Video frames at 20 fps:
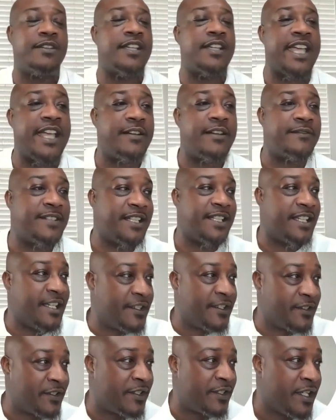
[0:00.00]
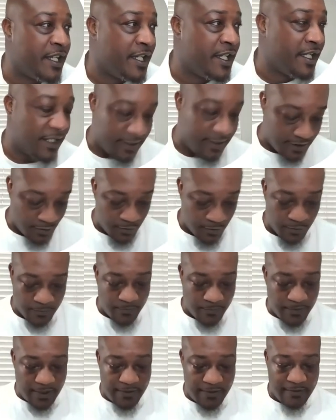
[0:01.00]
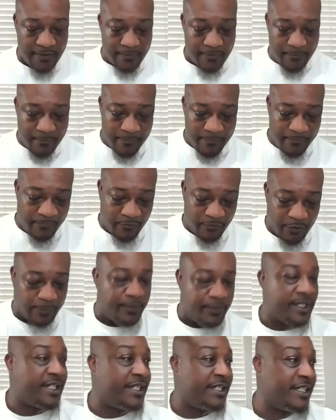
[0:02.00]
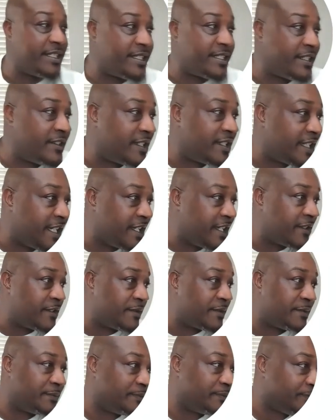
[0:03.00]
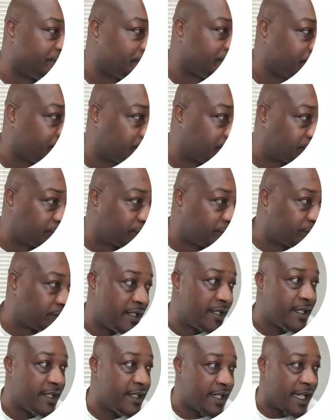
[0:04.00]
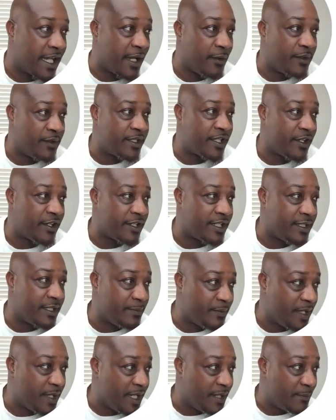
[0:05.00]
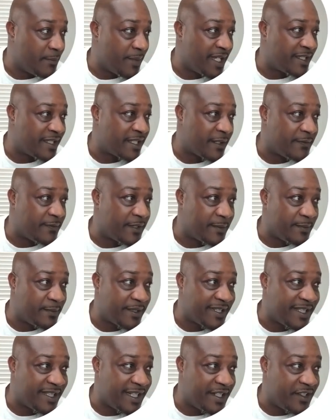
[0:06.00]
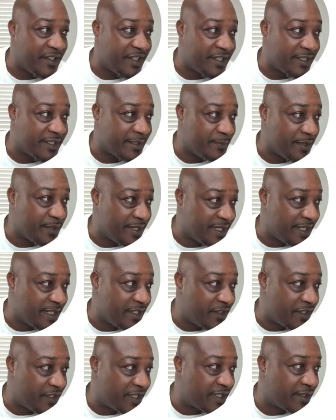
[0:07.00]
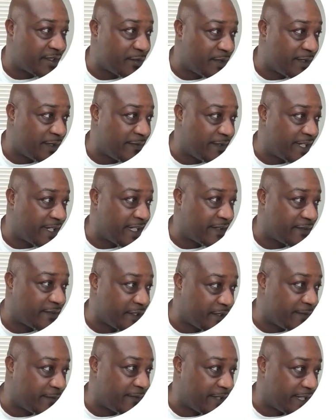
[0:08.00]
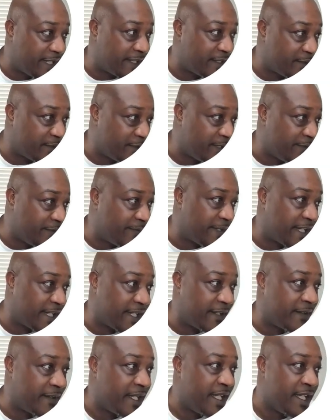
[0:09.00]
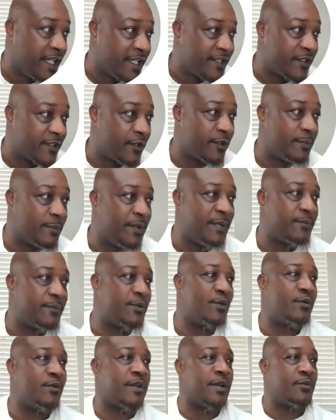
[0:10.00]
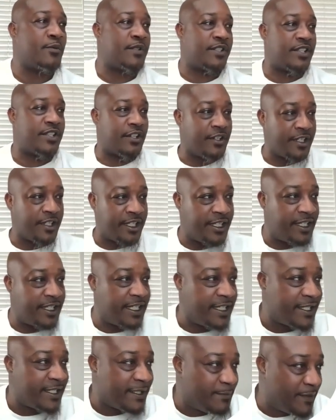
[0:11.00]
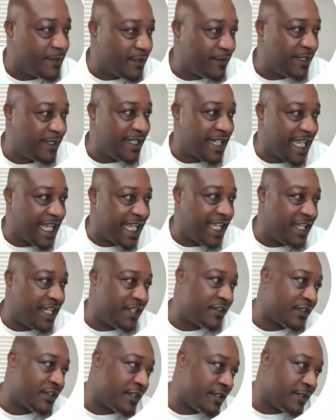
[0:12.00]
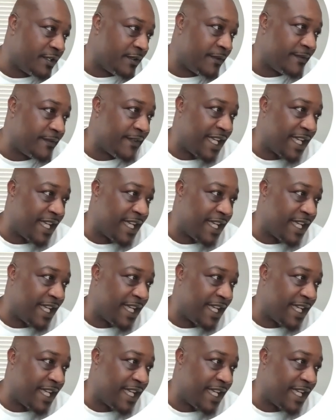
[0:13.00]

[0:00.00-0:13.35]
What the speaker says: have together. So for putting this here together, I would target based off of the percentages 25, 35, 25. So the people who I would target is between the age of